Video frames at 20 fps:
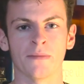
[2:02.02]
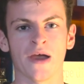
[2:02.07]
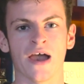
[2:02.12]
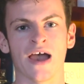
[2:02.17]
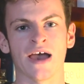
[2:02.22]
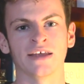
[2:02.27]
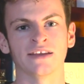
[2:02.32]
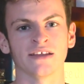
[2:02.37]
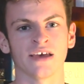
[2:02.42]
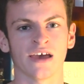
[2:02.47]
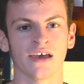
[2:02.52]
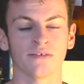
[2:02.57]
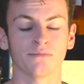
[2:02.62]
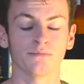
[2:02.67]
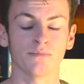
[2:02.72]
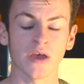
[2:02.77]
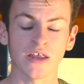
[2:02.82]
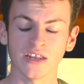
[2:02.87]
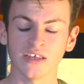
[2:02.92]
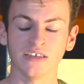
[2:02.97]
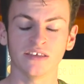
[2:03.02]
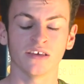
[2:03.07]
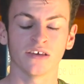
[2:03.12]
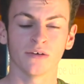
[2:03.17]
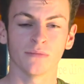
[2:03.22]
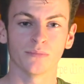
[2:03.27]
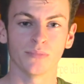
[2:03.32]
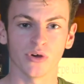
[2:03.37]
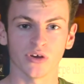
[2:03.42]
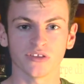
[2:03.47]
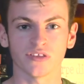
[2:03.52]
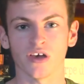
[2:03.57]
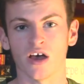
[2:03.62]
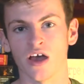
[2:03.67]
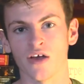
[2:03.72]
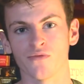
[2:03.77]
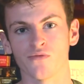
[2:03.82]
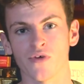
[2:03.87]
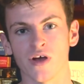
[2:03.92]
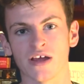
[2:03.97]
and many books that
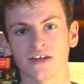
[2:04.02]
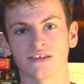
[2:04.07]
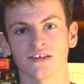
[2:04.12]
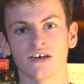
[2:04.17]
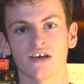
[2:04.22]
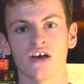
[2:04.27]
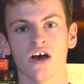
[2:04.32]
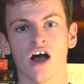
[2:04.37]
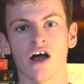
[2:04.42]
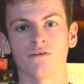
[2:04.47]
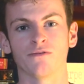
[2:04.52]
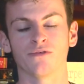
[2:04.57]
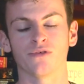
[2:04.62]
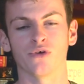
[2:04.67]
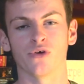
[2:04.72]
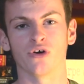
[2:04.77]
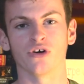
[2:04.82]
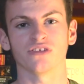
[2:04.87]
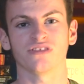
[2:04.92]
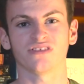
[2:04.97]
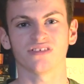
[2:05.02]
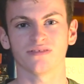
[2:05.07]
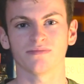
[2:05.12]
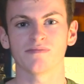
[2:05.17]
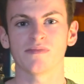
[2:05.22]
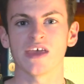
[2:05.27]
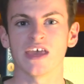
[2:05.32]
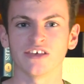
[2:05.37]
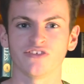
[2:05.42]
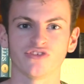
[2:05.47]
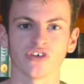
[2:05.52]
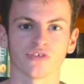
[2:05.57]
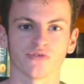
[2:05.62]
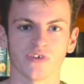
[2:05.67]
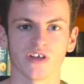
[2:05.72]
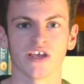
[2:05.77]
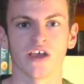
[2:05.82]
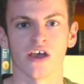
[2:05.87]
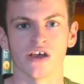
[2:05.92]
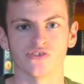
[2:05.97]
I've read I've thought it's just
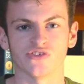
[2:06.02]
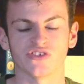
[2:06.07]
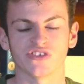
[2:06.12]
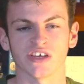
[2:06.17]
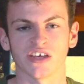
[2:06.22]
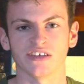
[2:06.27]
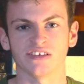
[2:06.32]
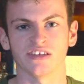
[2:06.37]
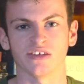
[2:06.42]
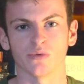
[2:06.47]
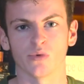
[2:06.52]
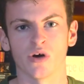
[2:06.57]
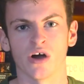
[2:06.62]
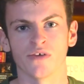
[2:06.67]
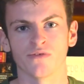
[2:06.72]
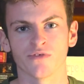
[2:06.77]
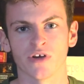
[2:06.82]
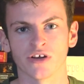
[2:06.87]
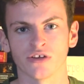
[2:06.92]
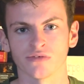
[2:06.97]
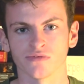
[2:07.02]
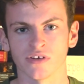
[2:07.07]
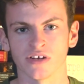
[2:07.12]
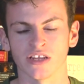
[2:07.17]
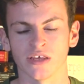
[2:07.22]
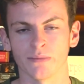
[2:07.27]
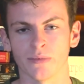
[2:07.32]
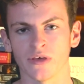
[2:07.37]
regurgitating what I've read already,